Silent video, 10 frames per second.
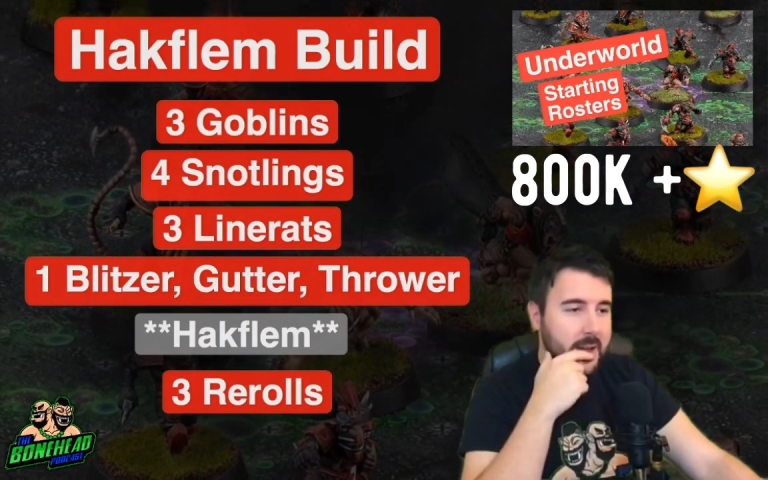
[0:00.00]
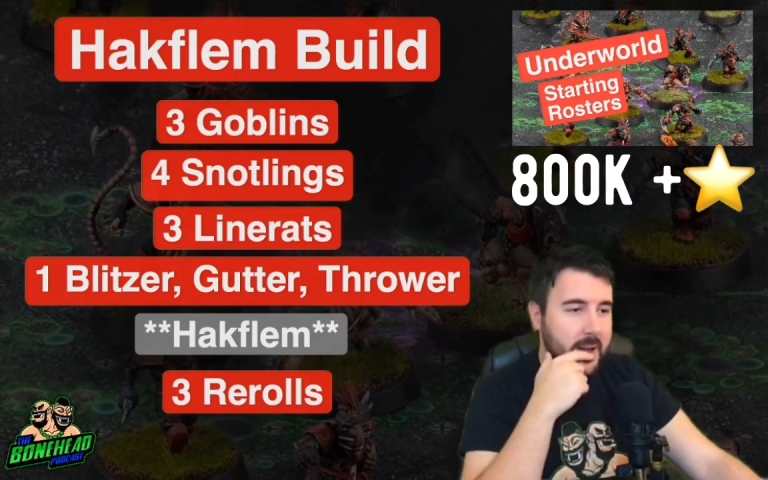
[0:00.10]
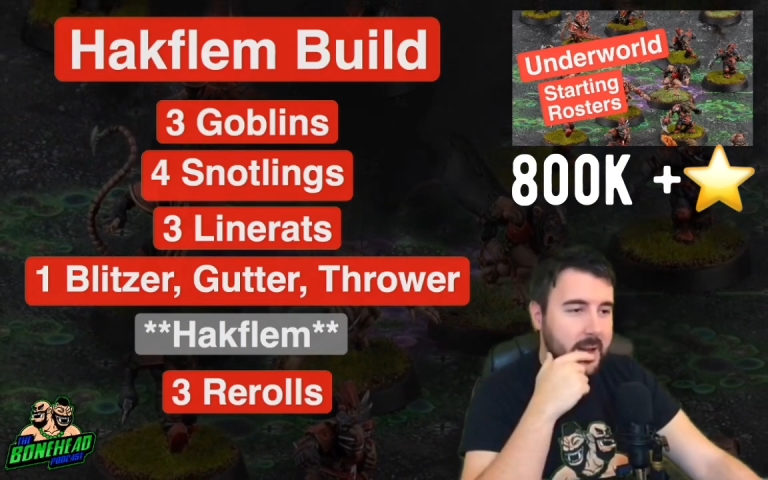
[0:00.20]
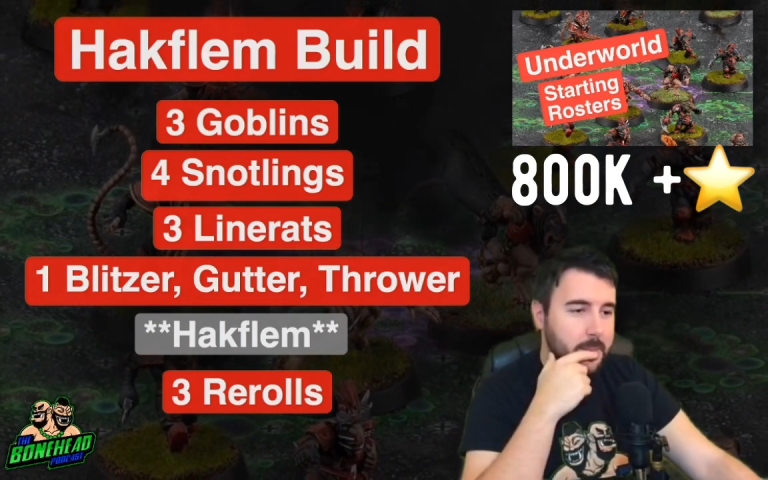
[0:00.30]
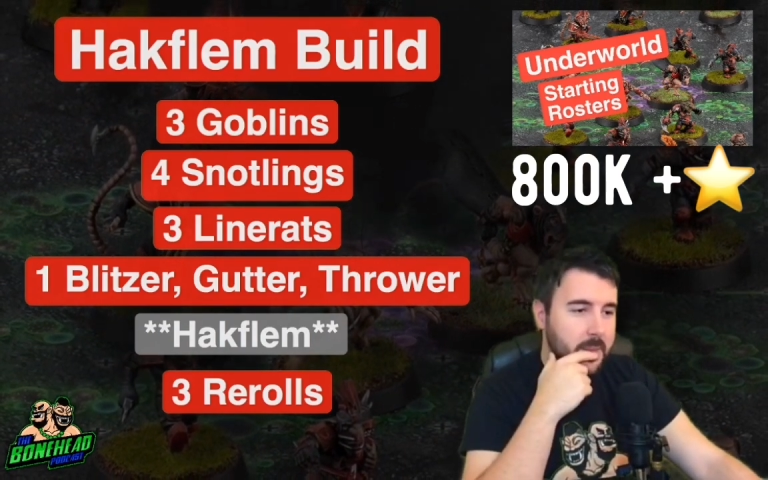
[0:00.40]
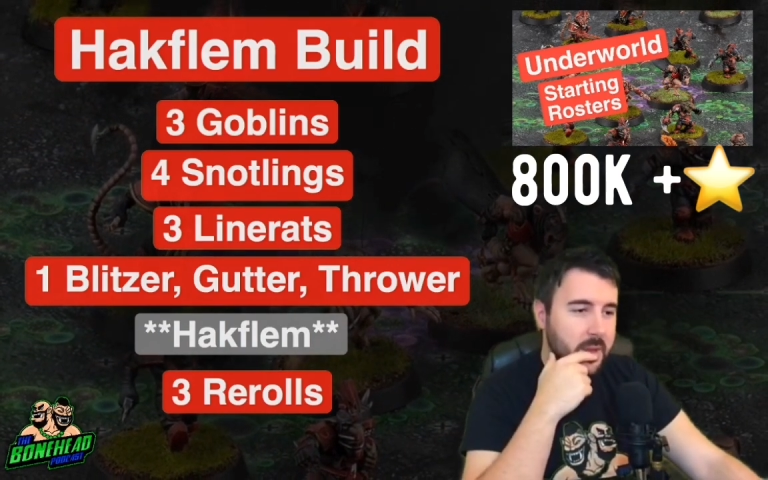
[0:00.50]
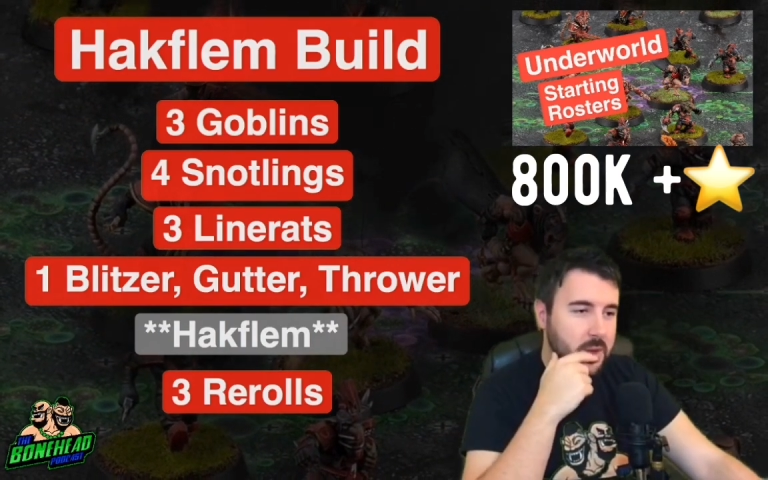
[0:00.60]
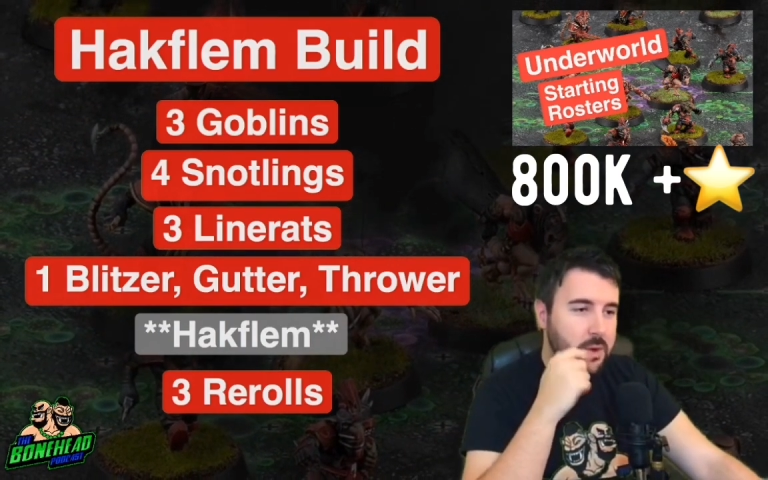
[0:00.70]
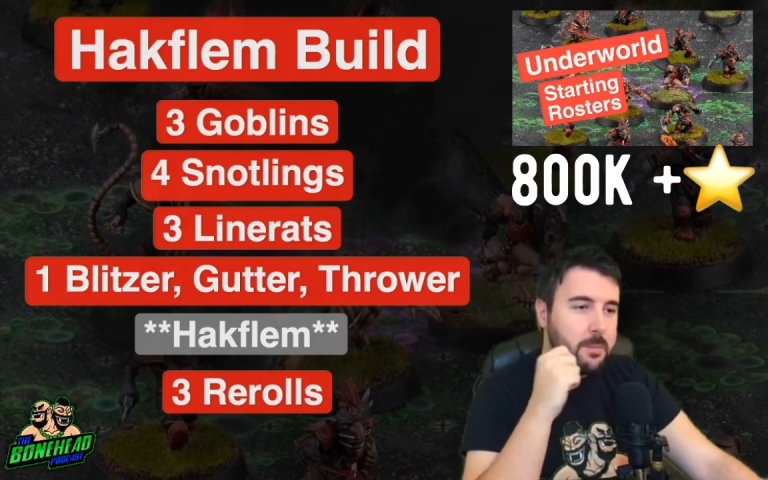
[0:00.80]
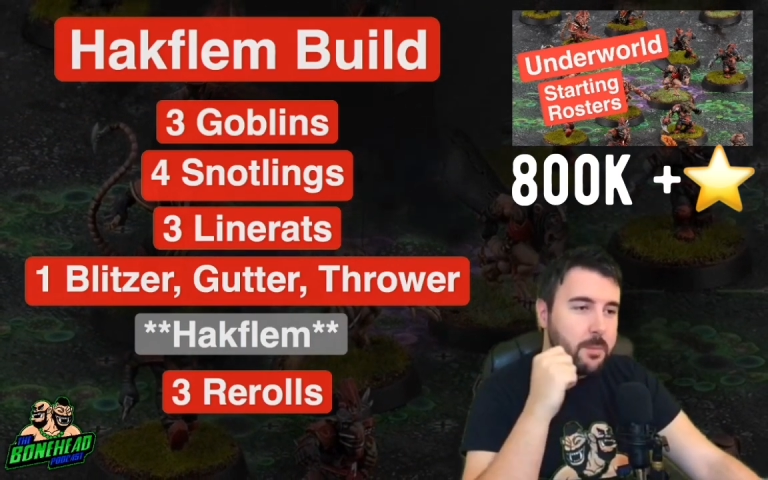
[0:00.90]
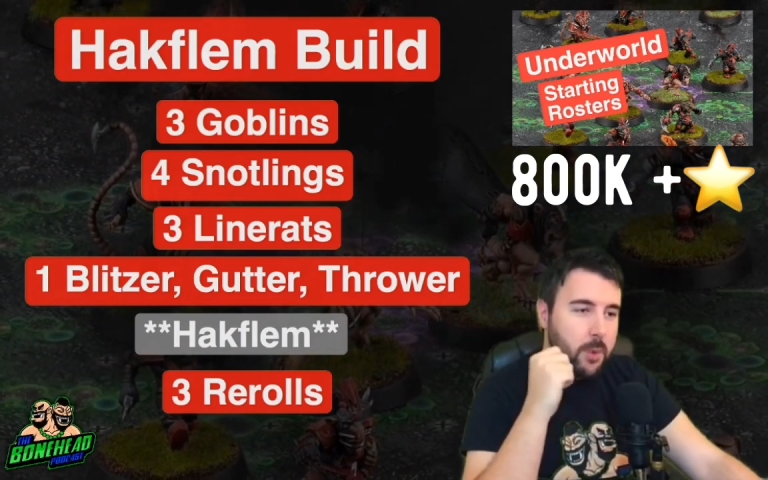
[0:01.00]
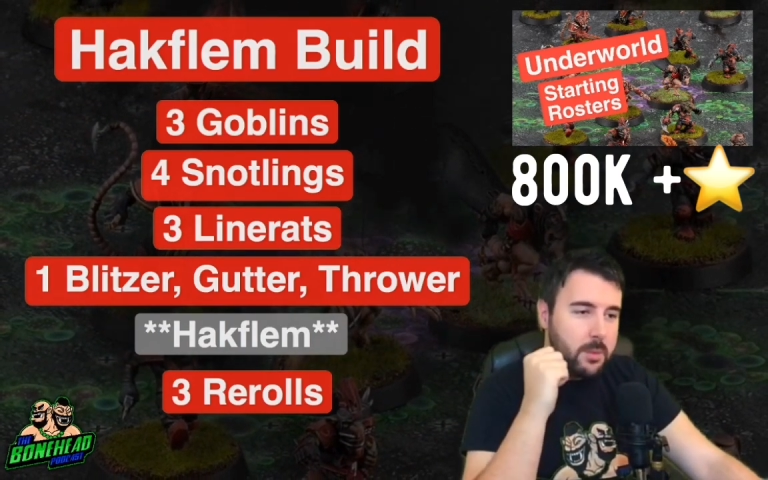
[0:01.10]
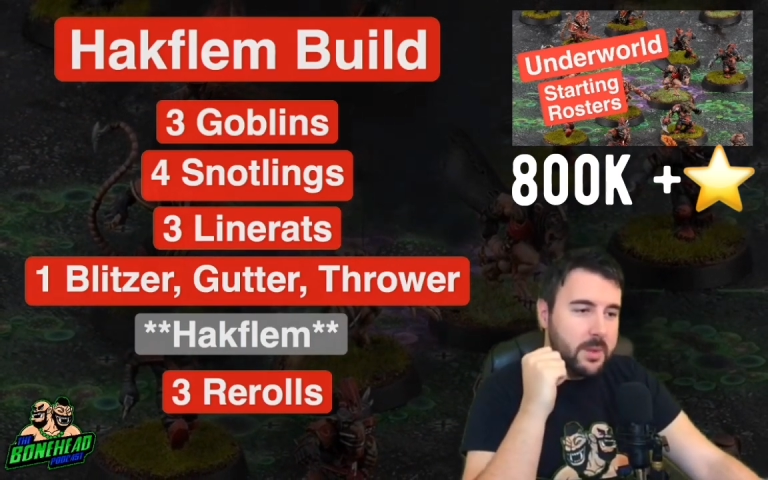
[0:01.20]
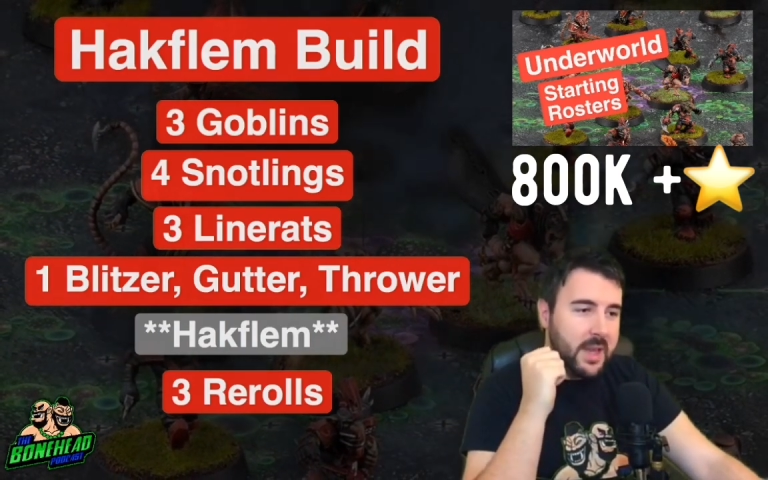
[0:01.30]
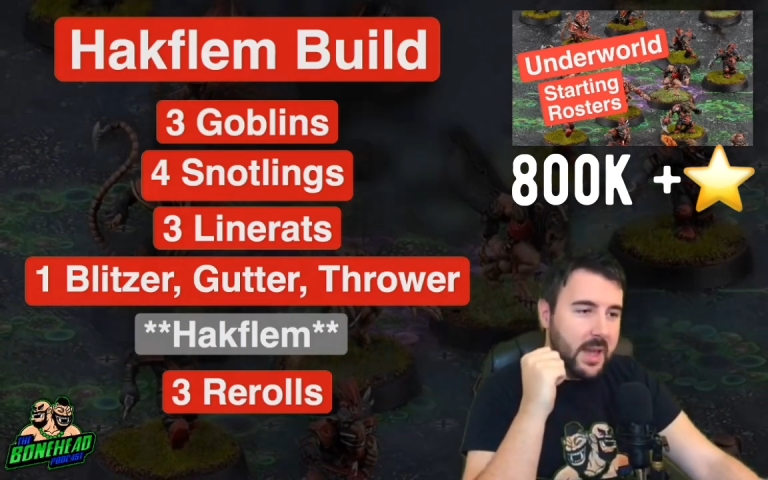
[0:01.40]
Um, you can
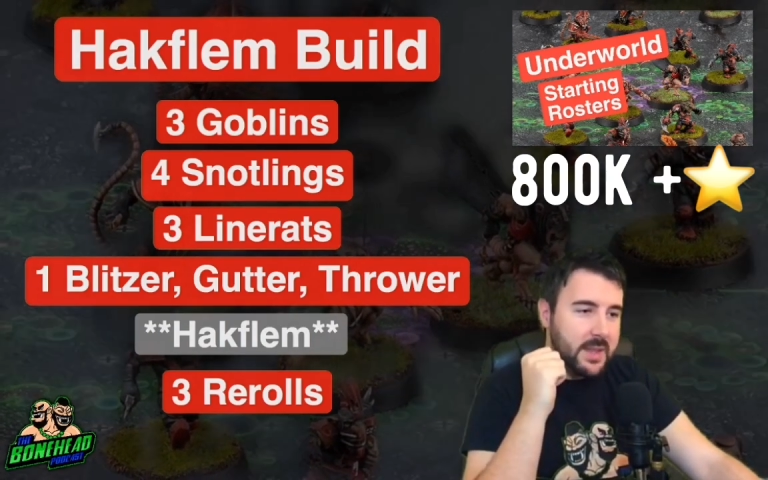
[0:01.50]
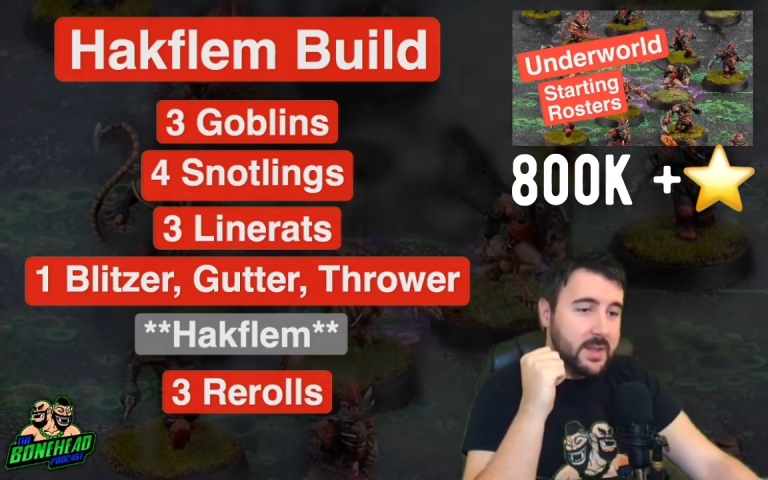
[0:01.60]
probably get